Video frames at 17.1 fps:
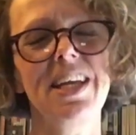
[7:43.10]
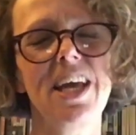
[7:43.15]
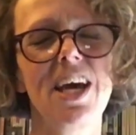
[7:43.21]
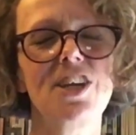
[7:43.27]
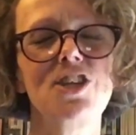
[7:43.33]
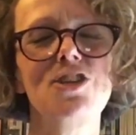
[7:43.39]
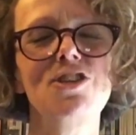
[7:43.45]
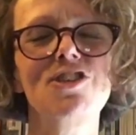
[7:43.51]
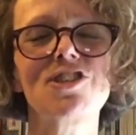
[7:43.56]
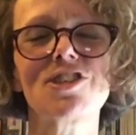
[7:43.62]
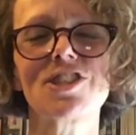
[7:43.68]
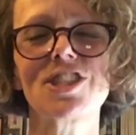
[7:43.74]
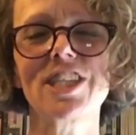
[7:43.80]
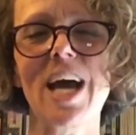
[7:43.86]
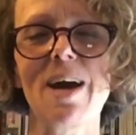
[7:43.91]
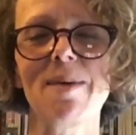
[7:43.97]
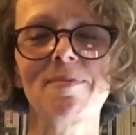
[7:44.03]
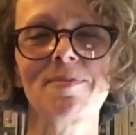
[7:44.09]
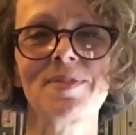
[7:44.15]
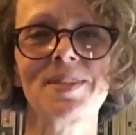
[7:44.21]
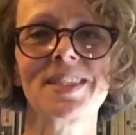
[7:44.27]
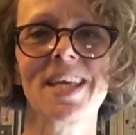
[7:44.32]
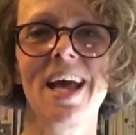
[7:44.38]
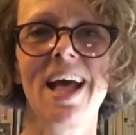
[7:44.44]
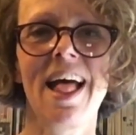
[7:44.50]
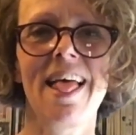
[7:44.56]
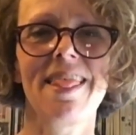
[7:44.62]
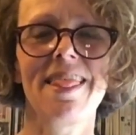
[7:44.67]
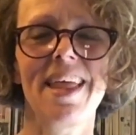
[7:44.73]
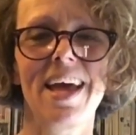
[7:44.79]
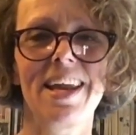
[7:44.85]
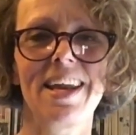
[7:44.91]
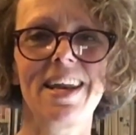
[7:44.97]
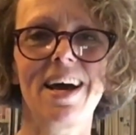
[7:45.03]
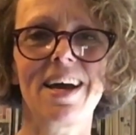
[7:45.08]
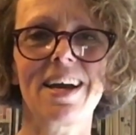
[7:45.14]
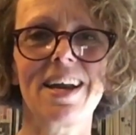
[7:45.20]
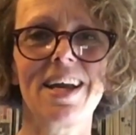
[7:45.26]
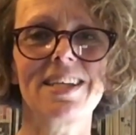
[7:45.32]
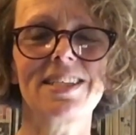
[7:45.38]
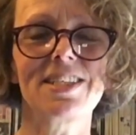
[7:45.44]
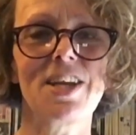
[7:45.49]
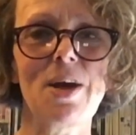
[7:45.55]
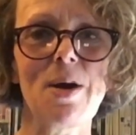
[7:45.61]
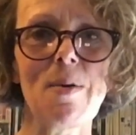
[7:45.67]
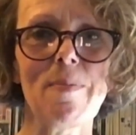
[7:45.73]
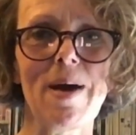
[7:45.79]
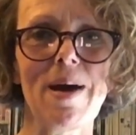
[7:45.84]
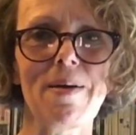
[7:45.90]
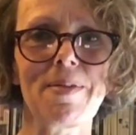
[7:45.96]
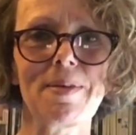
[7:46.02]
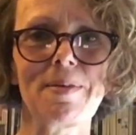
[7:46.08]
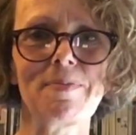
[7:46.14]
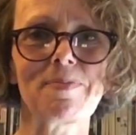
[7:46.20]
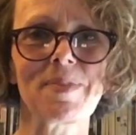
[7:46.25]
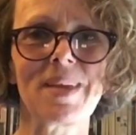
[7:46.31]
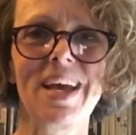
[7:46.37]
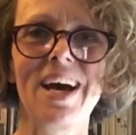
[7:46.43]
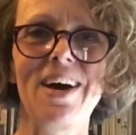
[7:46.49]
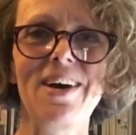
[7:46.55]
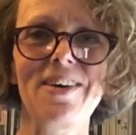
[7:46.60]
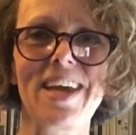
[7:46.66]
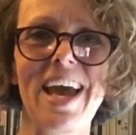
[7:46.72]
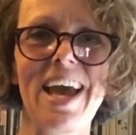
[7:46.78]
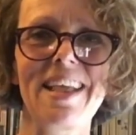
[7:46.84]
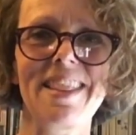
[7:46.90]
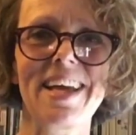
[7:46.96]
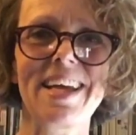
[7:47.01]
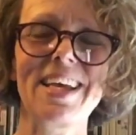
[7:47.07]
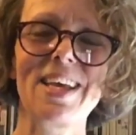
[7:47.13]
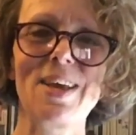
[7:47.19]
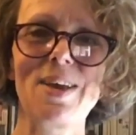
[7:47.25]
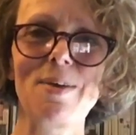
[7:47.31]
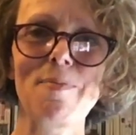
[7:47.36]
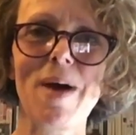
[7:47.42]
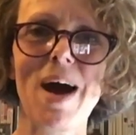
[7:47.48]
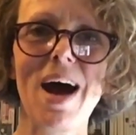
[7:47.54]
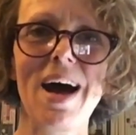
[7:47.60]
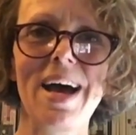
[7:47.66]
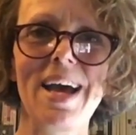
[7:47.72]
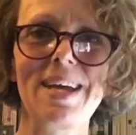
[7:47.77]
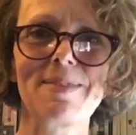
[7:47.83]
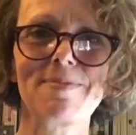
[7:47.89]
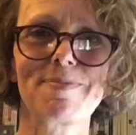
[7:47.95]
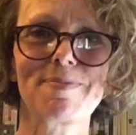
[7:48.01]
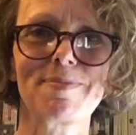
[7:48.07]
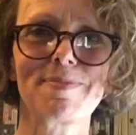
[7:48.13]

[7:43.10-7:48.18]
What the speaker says: unusual jams, then I'd like to know about them. Okay, thank you, bye.